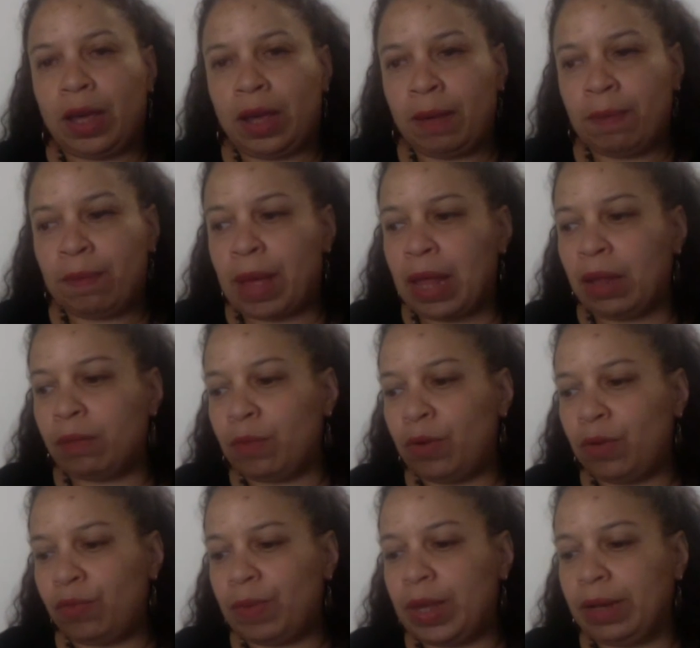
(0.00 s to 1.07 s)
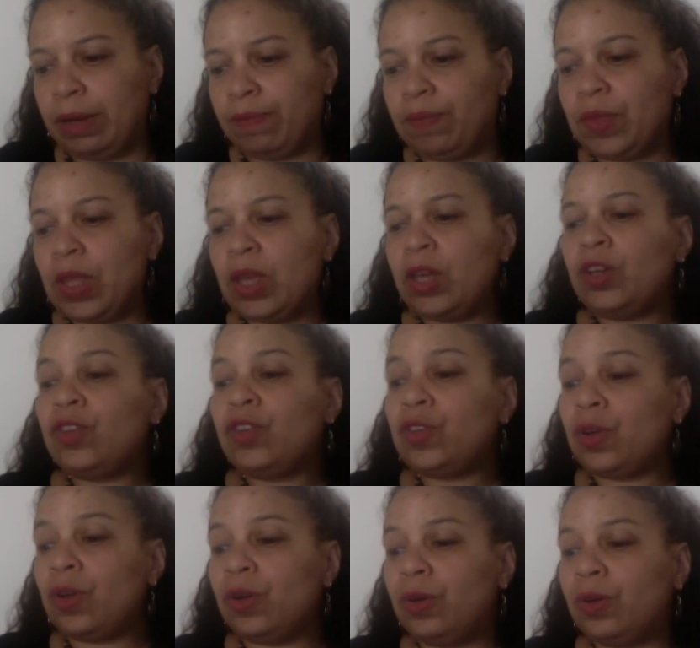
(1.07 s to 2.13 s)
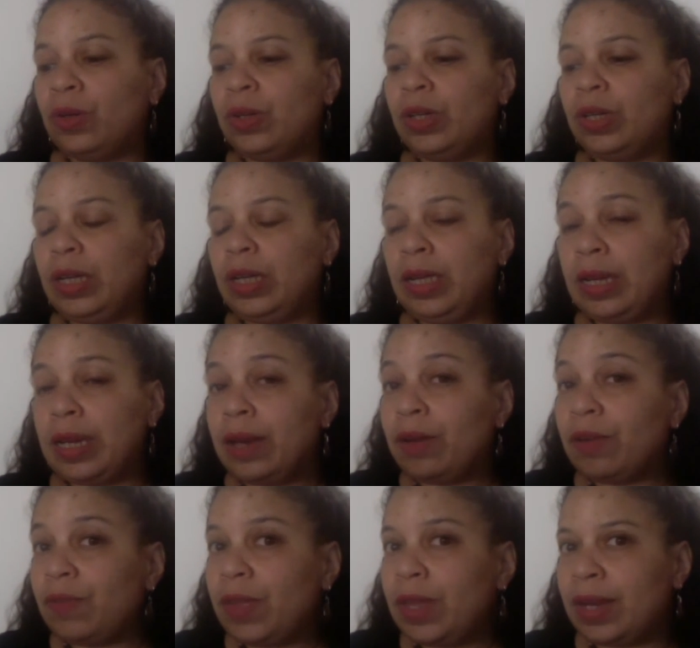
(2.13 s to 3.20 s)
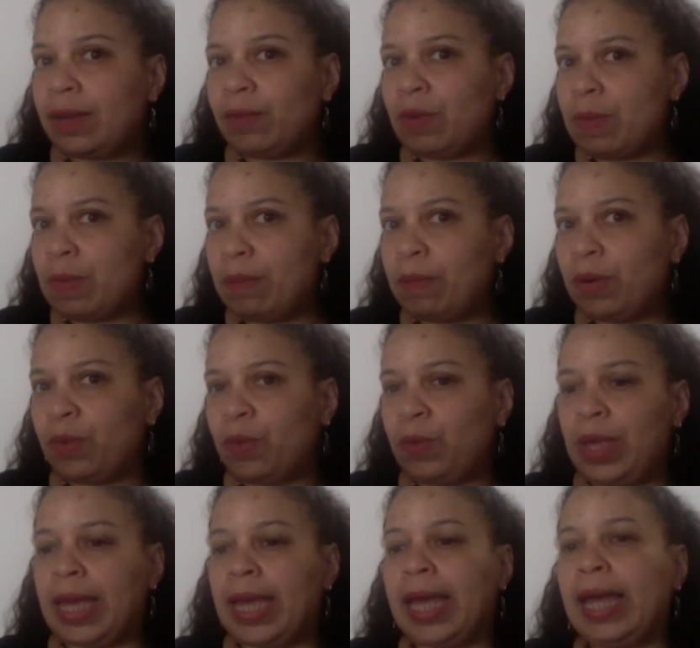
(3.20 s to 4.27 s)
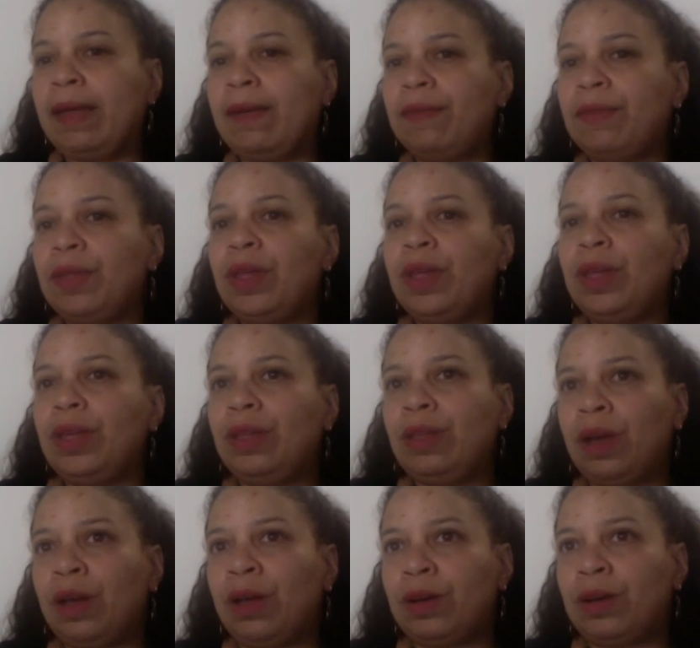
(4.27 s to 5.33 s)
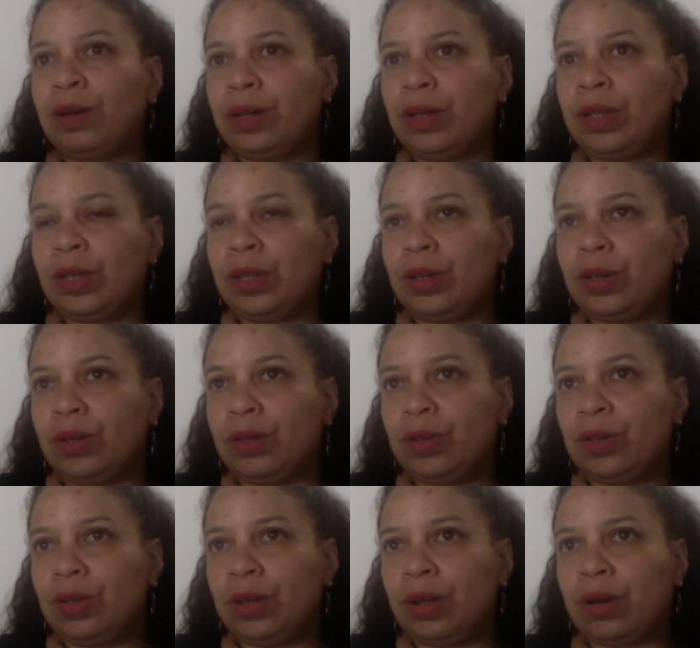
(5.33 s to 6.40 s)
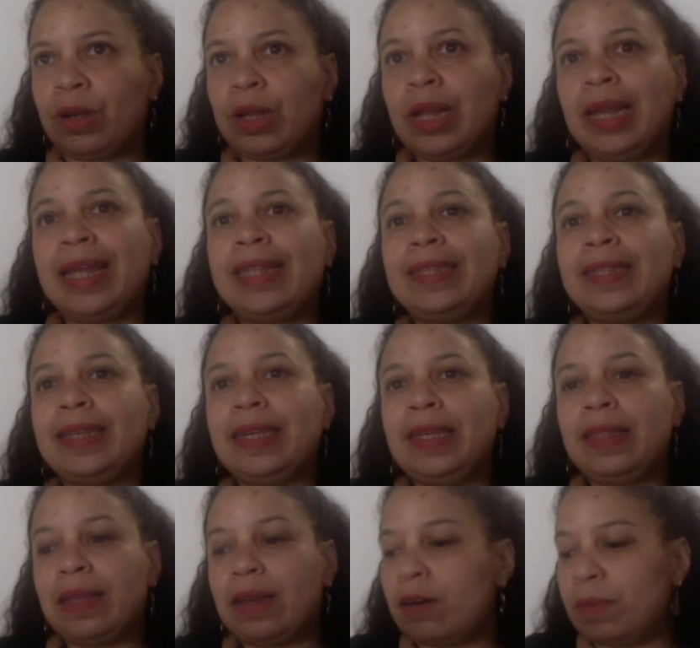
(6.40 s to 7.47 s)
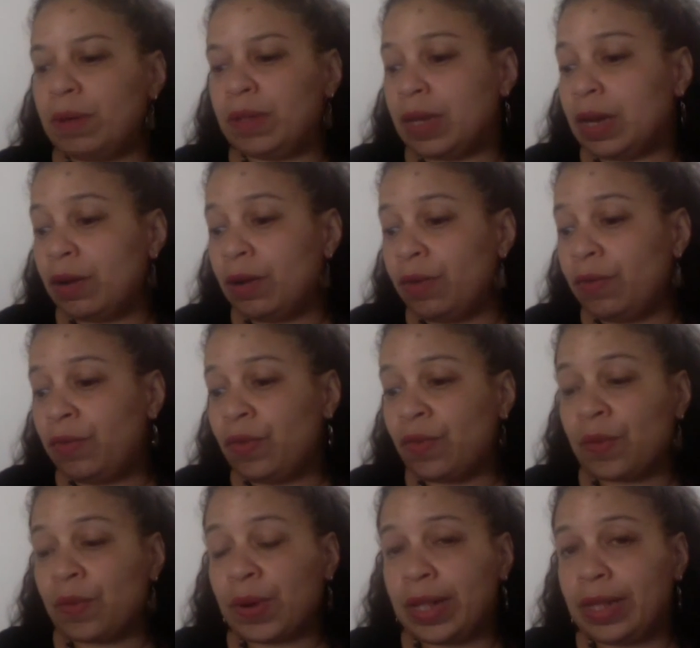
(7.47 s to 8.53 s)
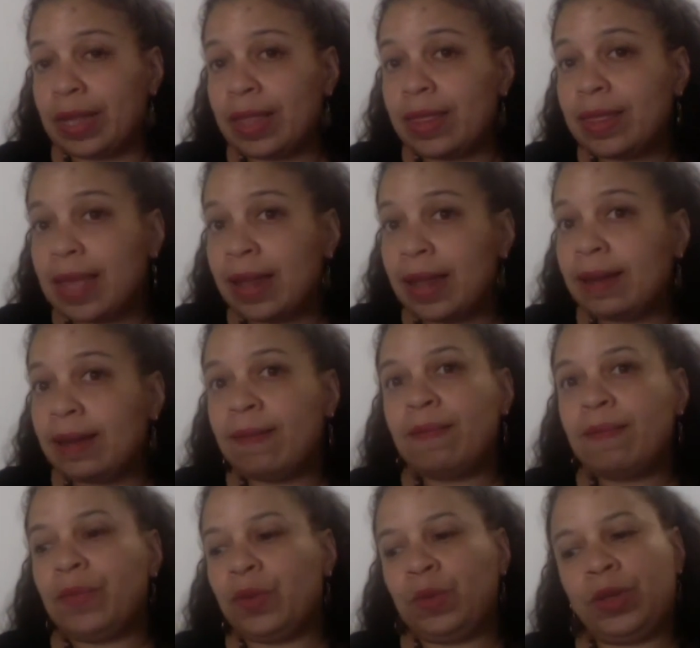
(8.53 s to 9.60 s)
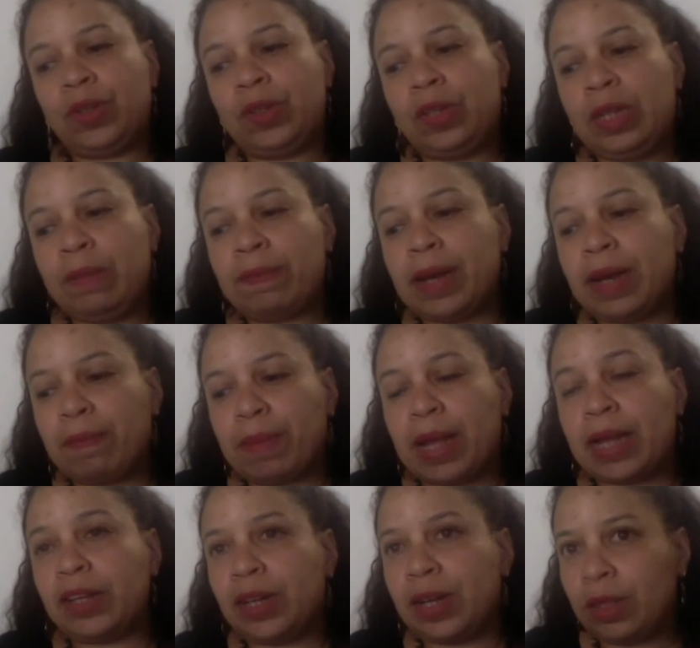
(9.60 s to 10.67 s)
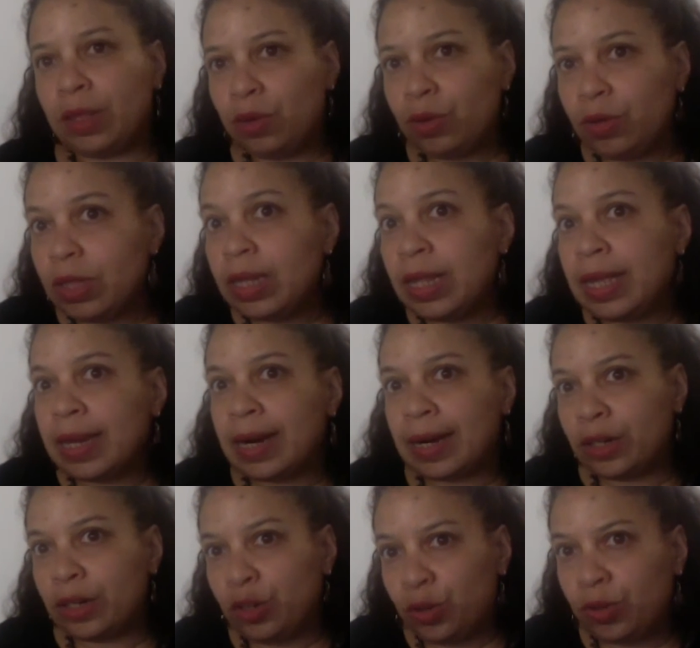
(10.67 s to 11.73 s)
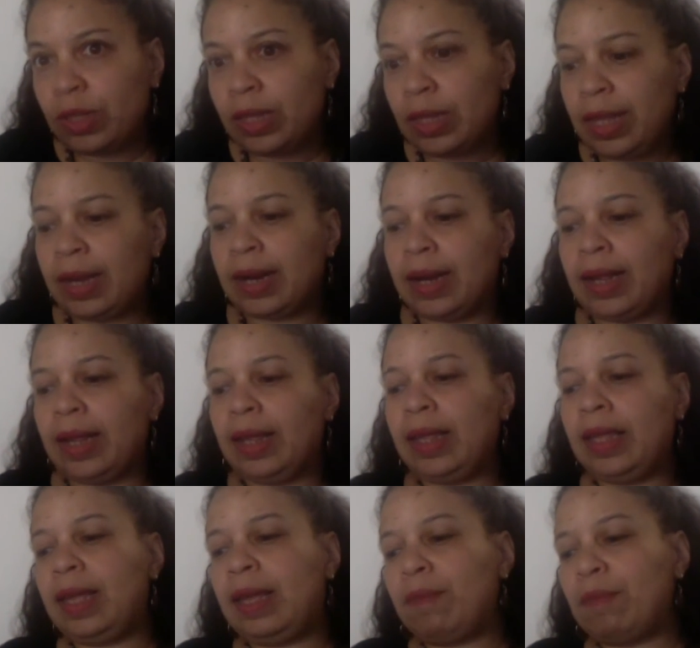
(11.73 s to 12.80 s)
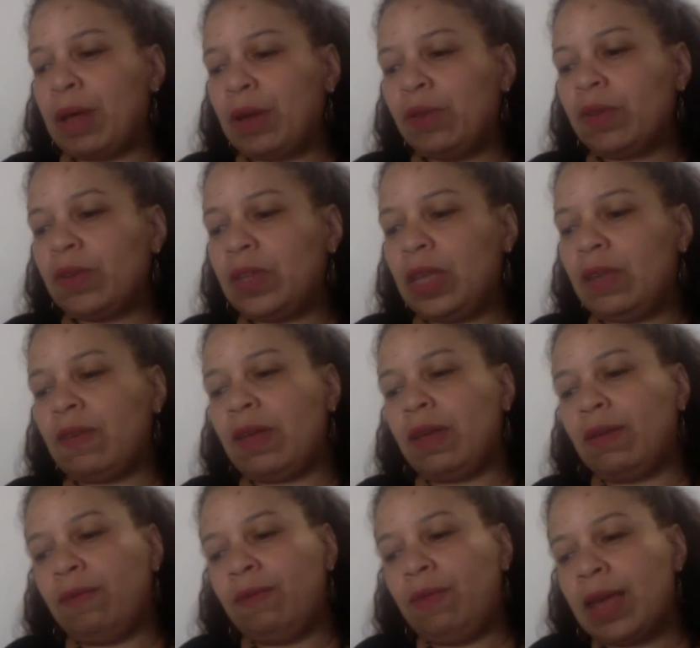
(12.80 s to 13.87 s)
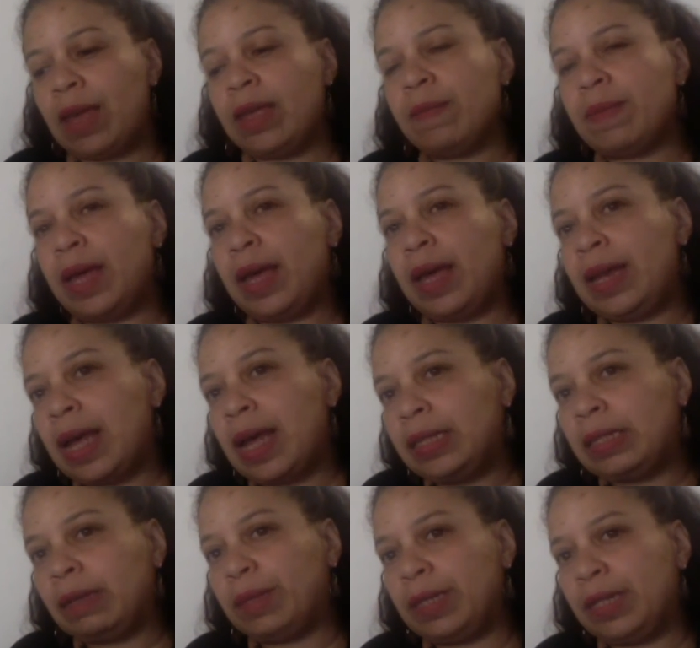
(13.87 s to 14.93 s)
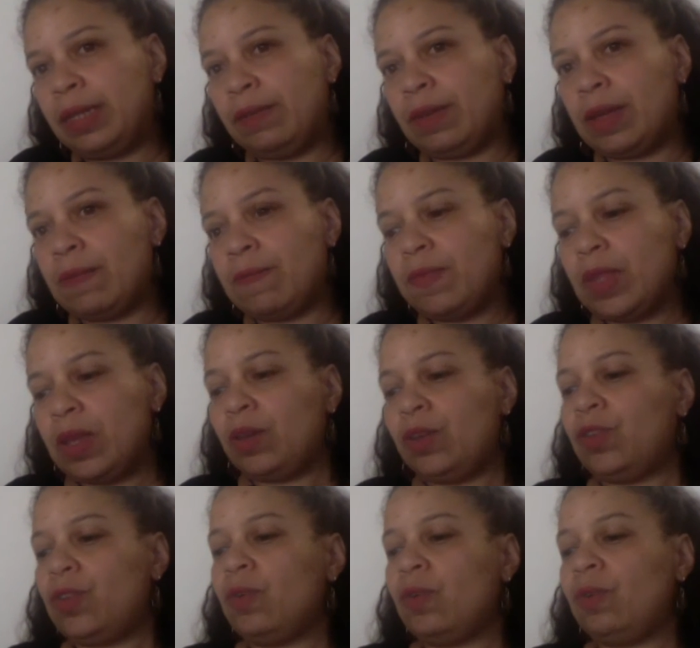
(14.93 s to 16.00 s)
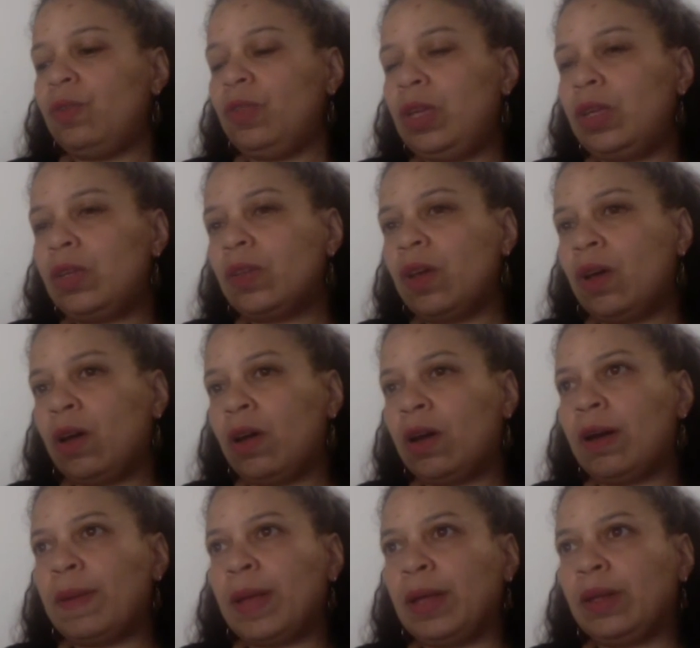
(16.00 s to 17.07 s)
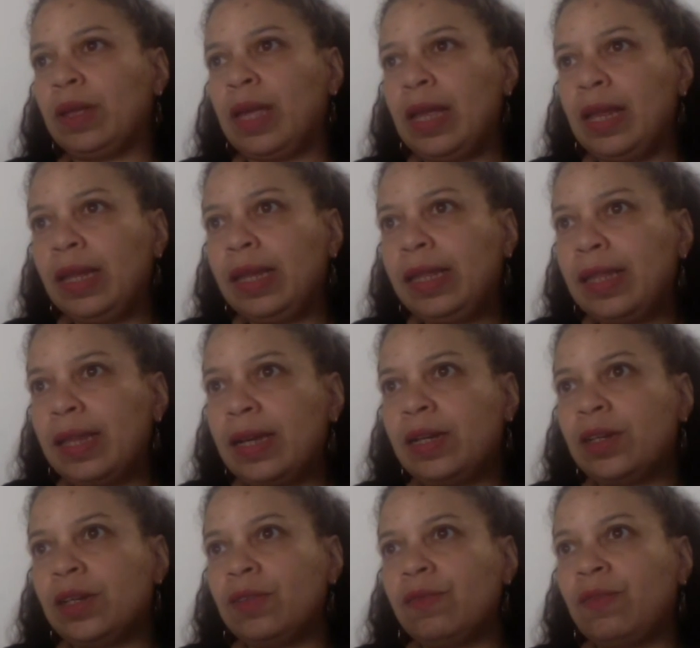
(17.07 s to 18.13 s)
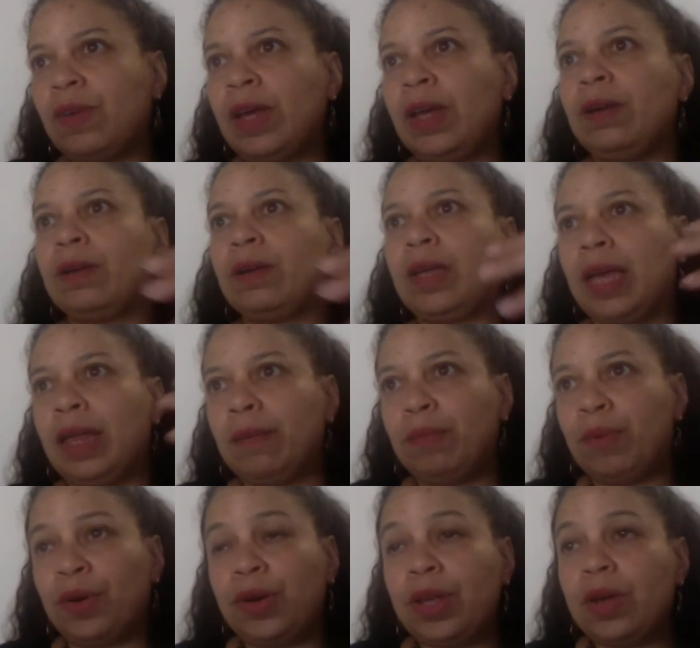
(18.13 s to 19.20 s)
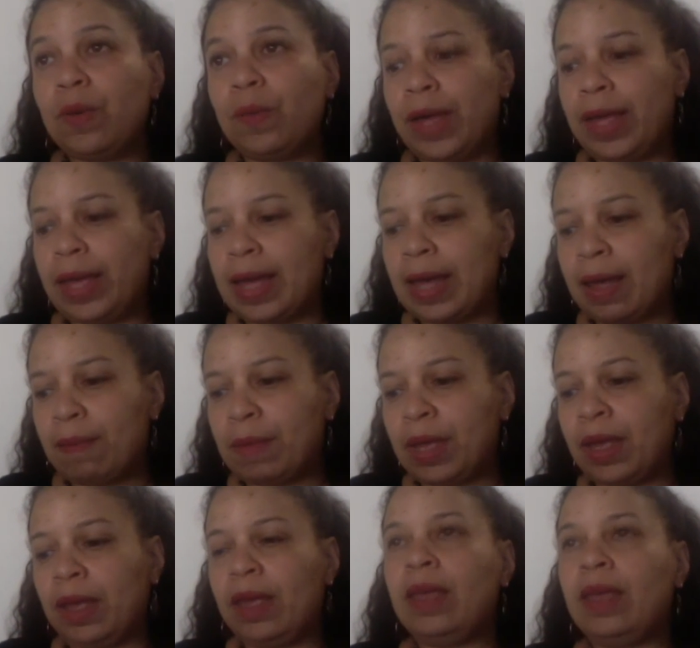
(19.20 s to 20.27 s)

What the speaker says: a bowel movement. So in Ayurveda, remember, we have our cleansing therapies. I don't know if you've already done that, which is Dipana, Pachana, Trut Nigra, Shut Nigra, Maruta Seva, Vyayama, and Atapa Seva. So these are about kindling the digestive fire, burning away ama,